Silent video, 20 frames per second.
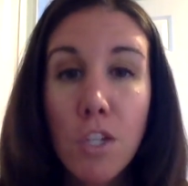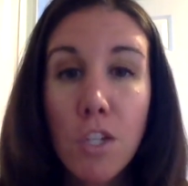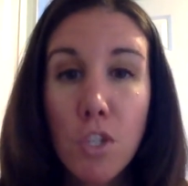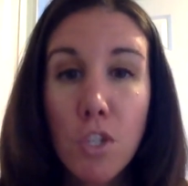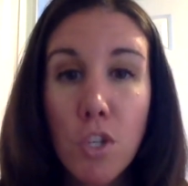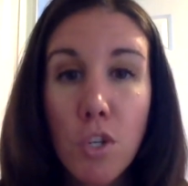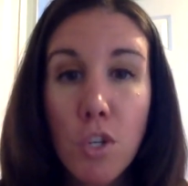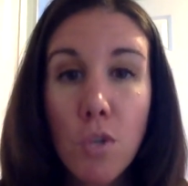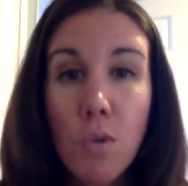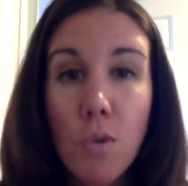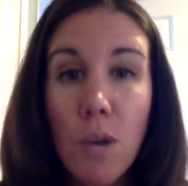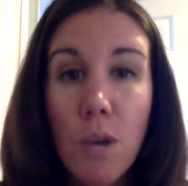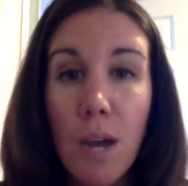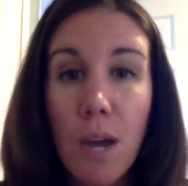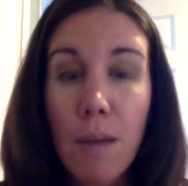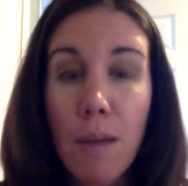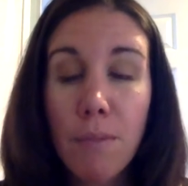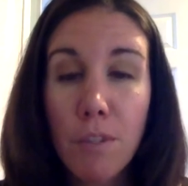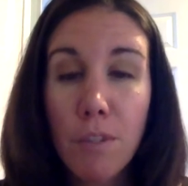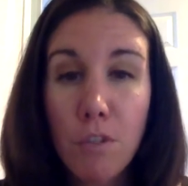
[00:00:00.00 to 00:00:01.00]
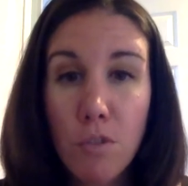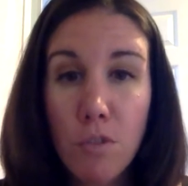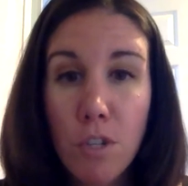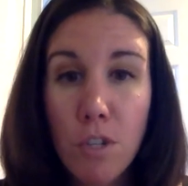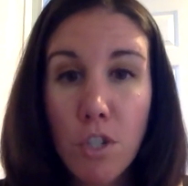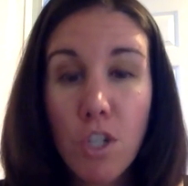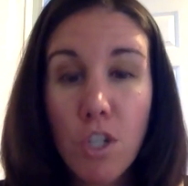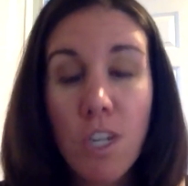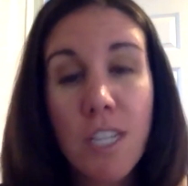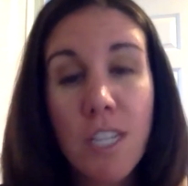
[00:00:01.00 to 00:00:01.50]
to the
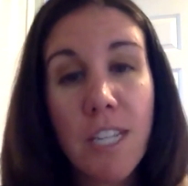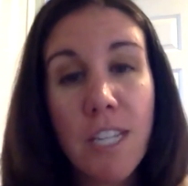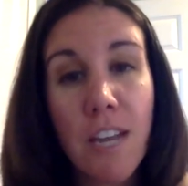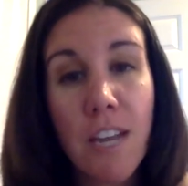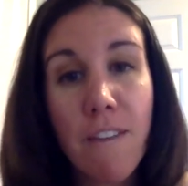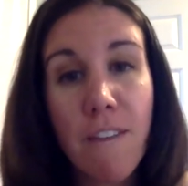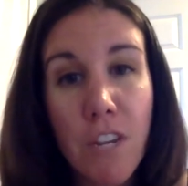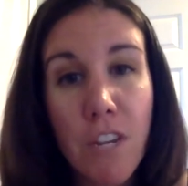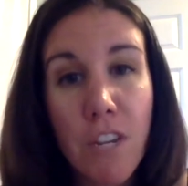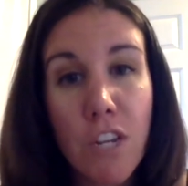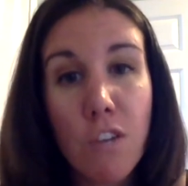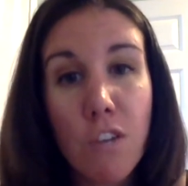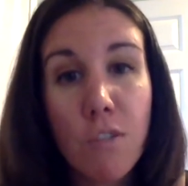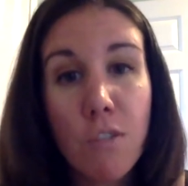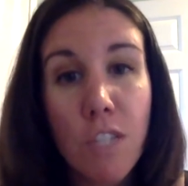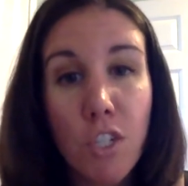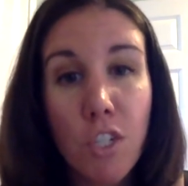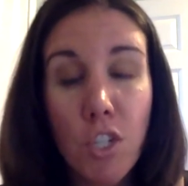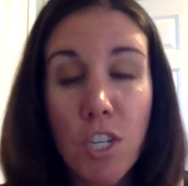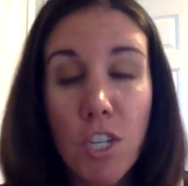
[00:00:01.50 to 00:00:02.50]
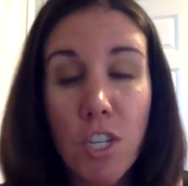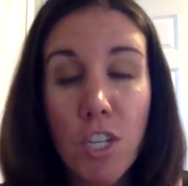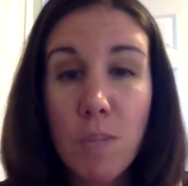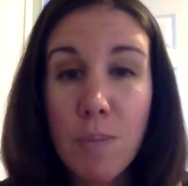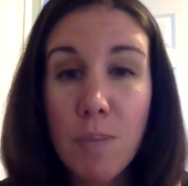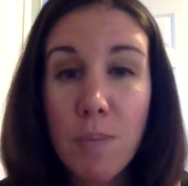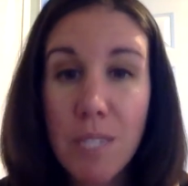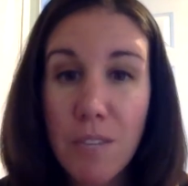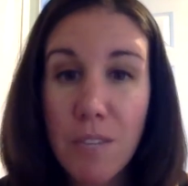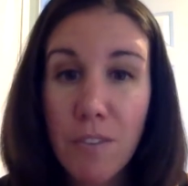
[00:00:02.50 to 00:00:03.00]
nutritionist and videos that she has
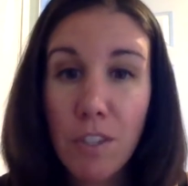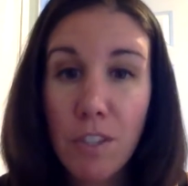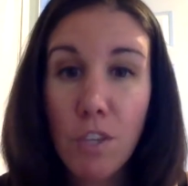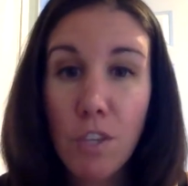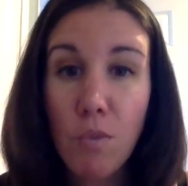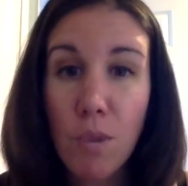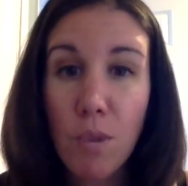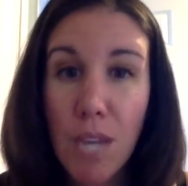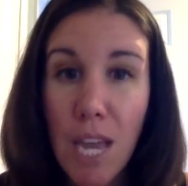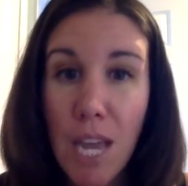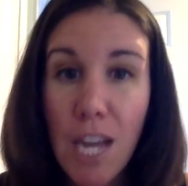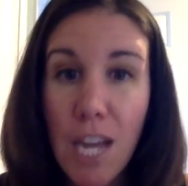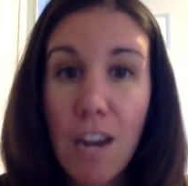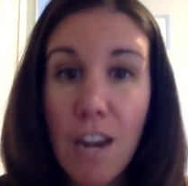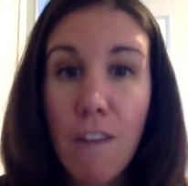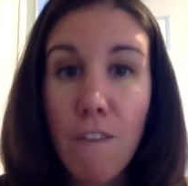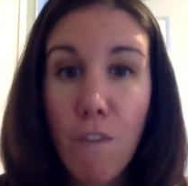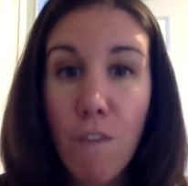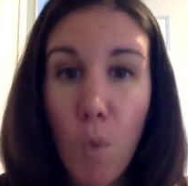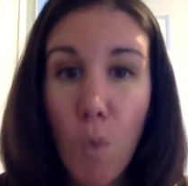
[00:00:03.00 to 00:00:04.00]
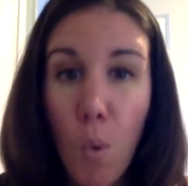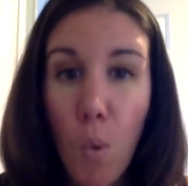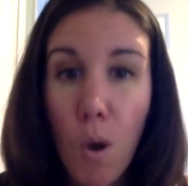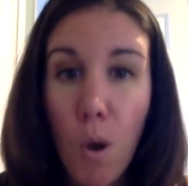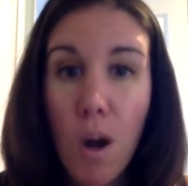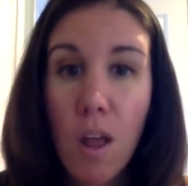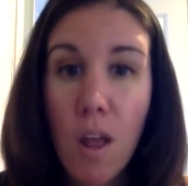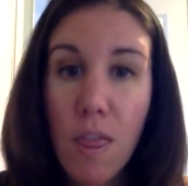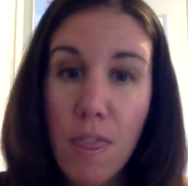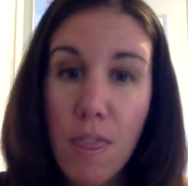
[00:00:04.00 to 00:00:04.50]
specifically created
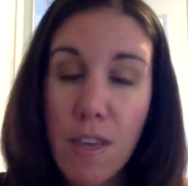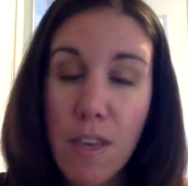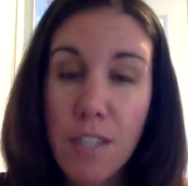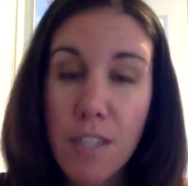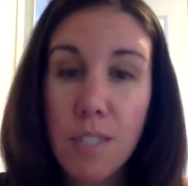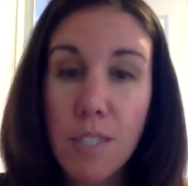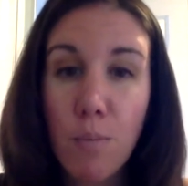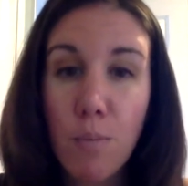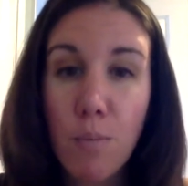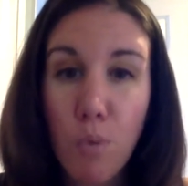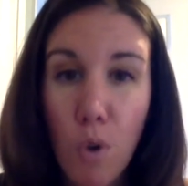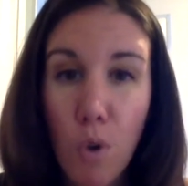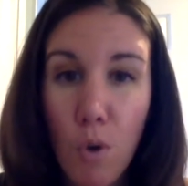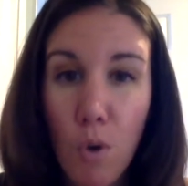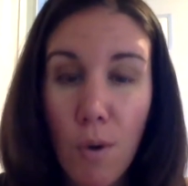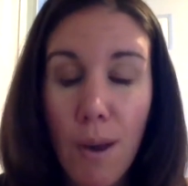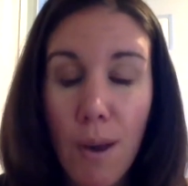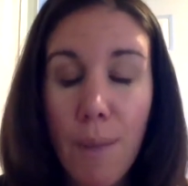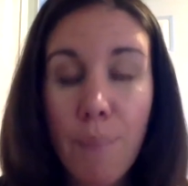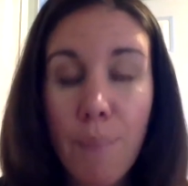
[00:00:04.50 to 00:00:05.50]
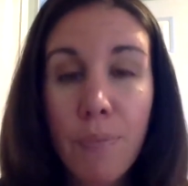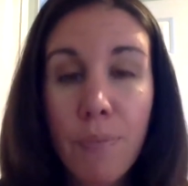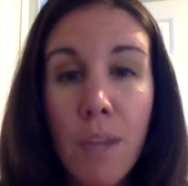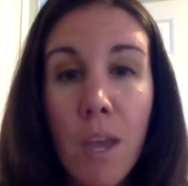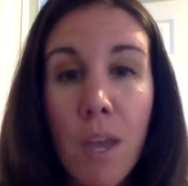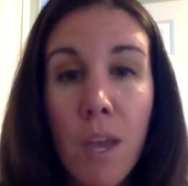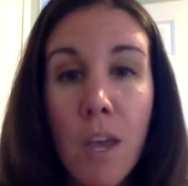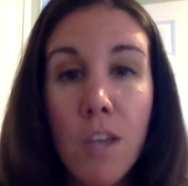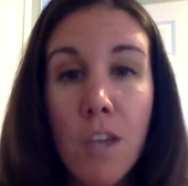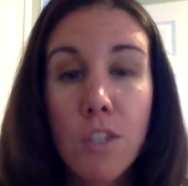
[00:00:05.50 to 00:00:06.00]
for this program.
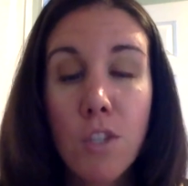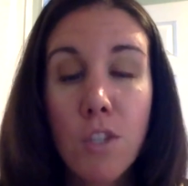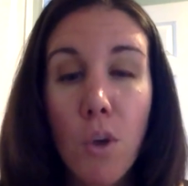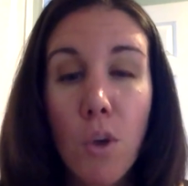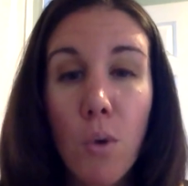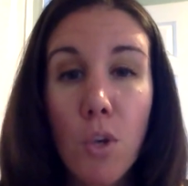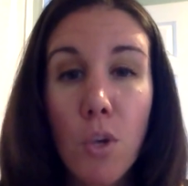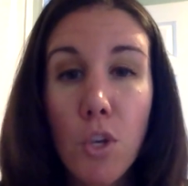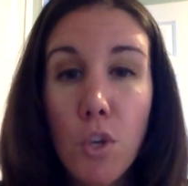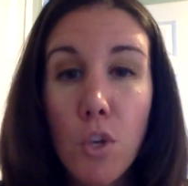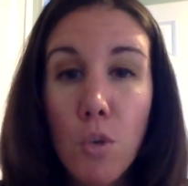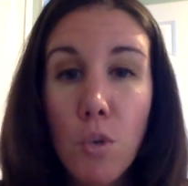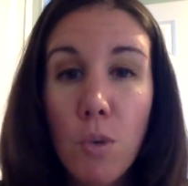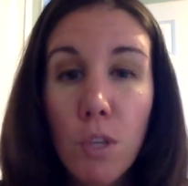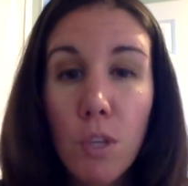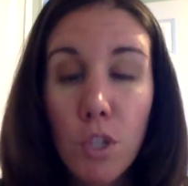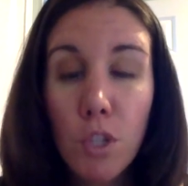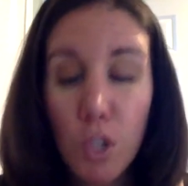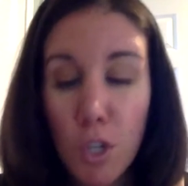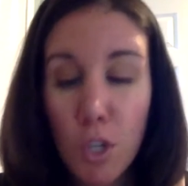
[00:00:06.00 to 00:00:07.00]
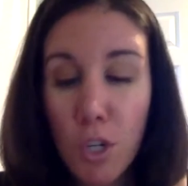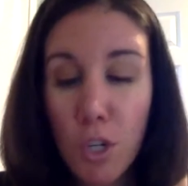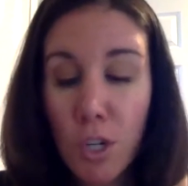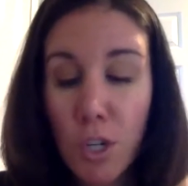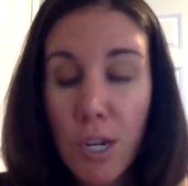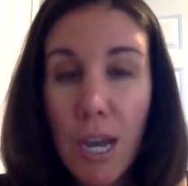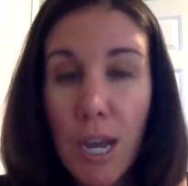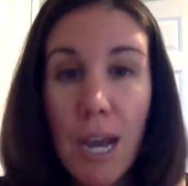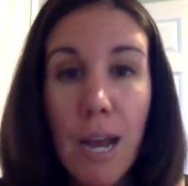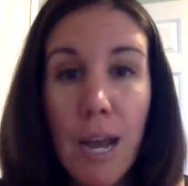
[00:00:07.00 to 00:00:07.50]
So you will learn
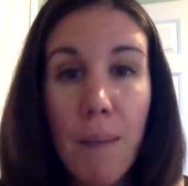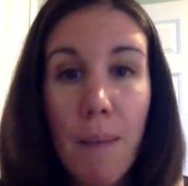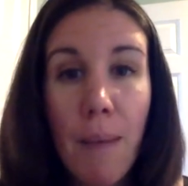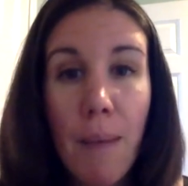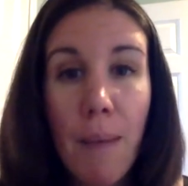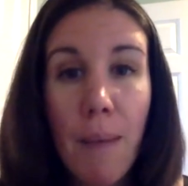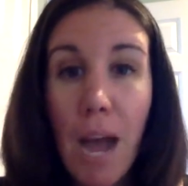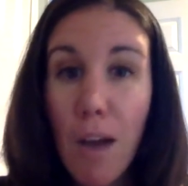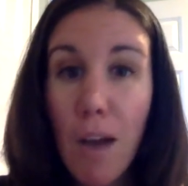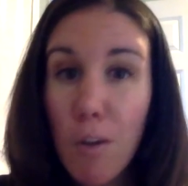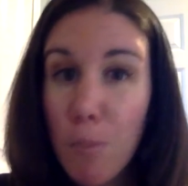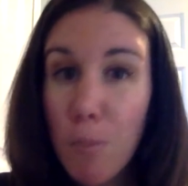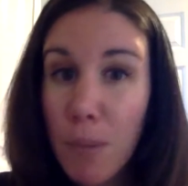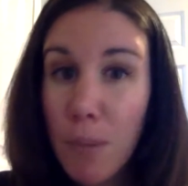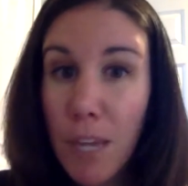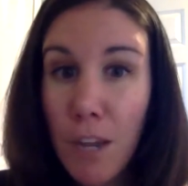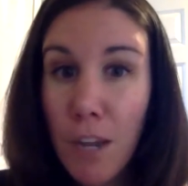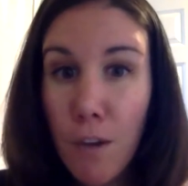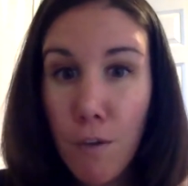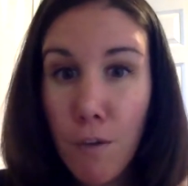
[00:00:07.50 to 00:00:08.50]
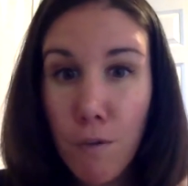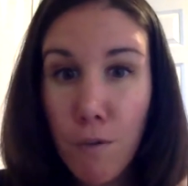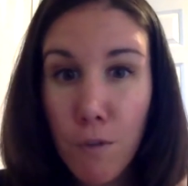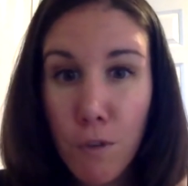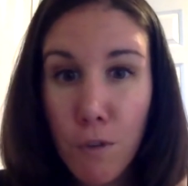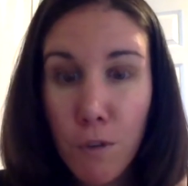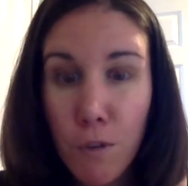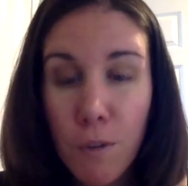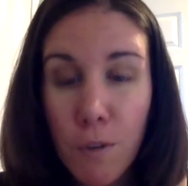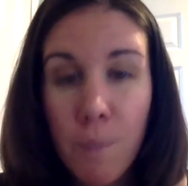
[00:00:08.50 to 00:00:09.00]
how to plate your
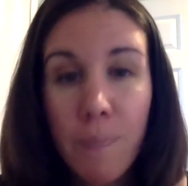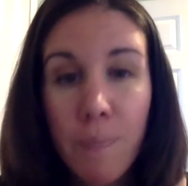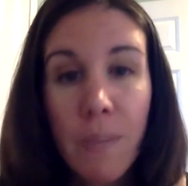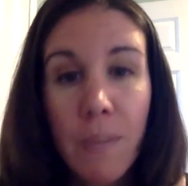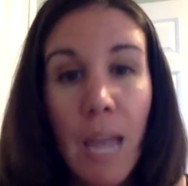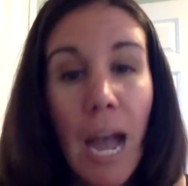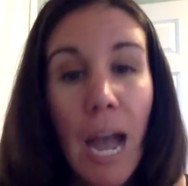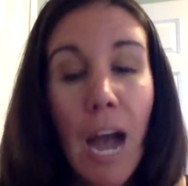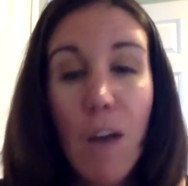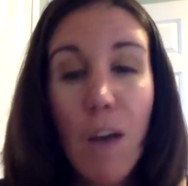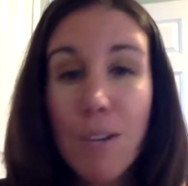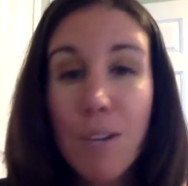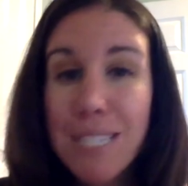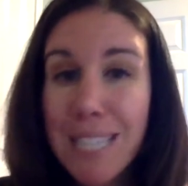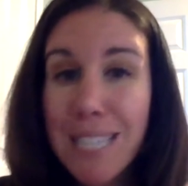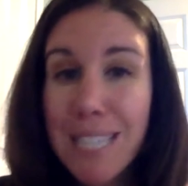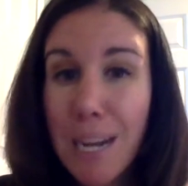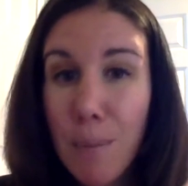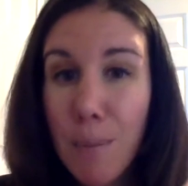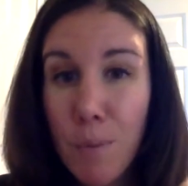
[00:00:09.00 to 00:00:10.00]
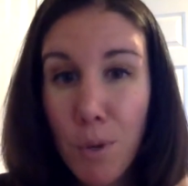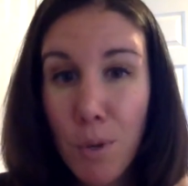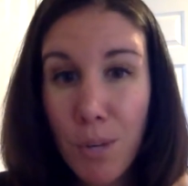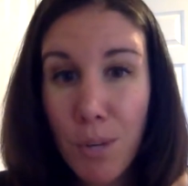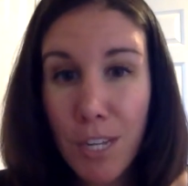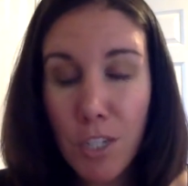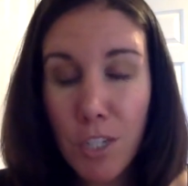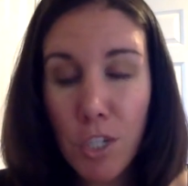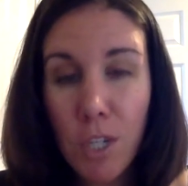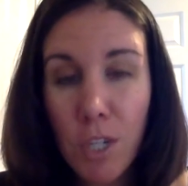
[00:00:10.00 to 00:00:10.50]
food, how to set up your
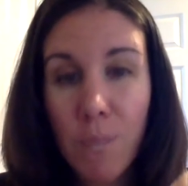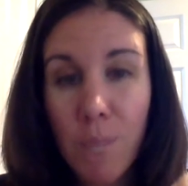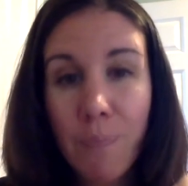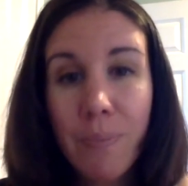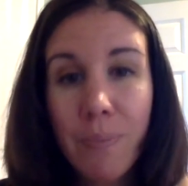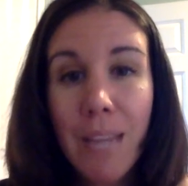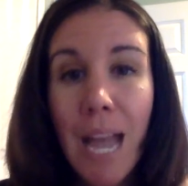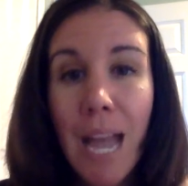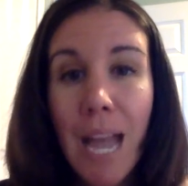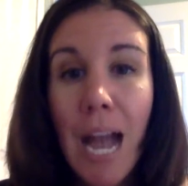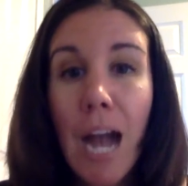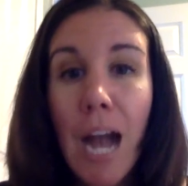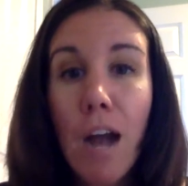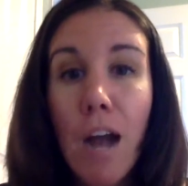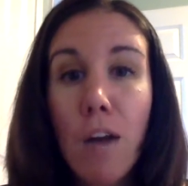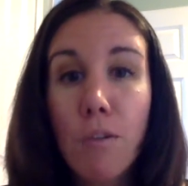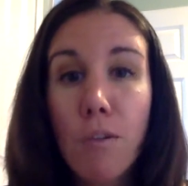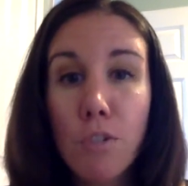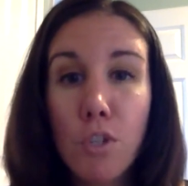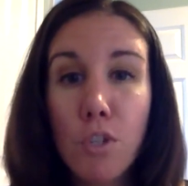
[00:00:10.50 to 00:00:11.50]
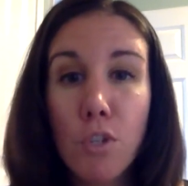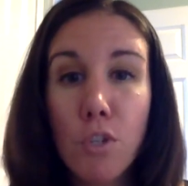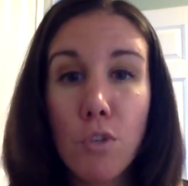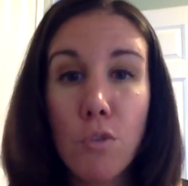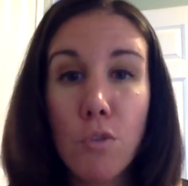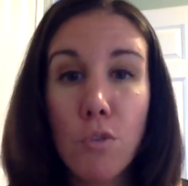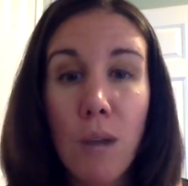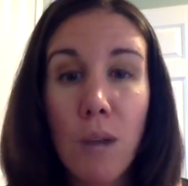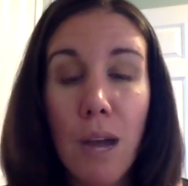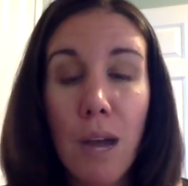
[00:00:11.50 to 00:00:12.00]
kitchen, how
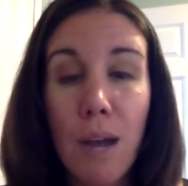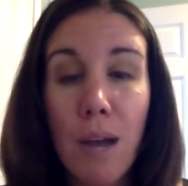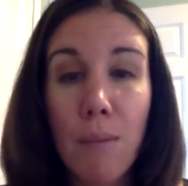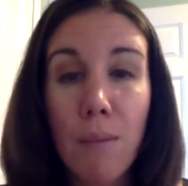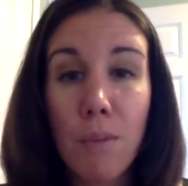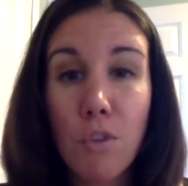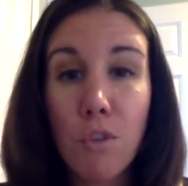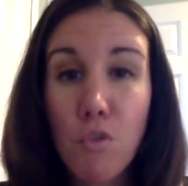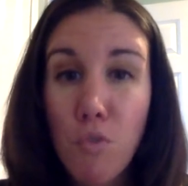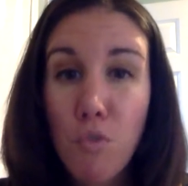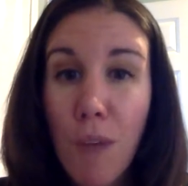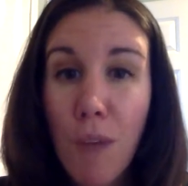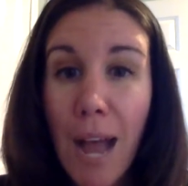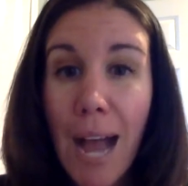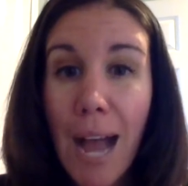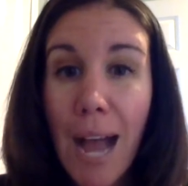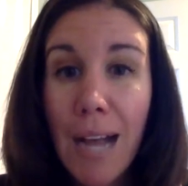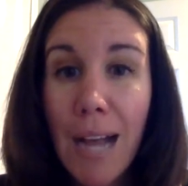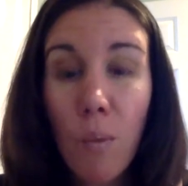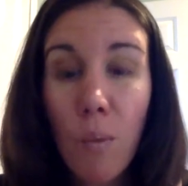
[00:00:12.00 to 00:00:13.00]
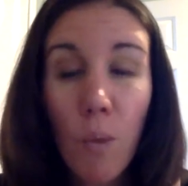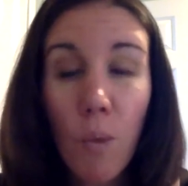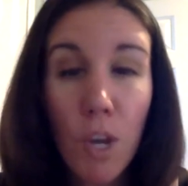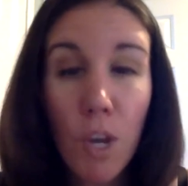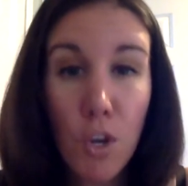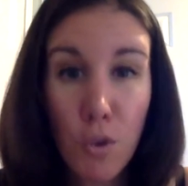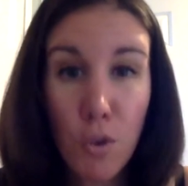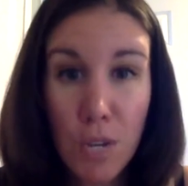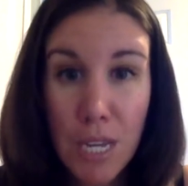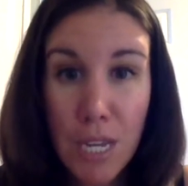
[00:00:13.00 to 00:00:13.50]
to track what
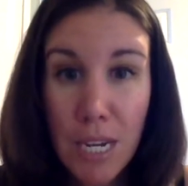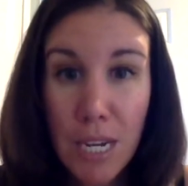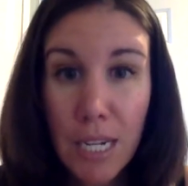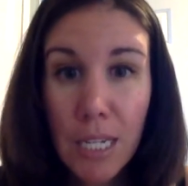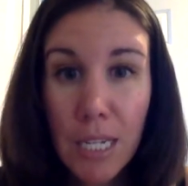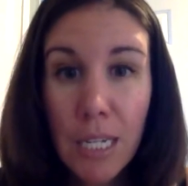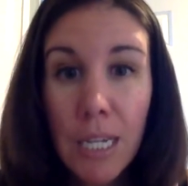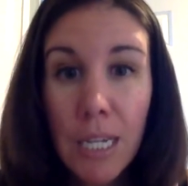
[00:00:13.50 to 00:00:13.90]
you're eating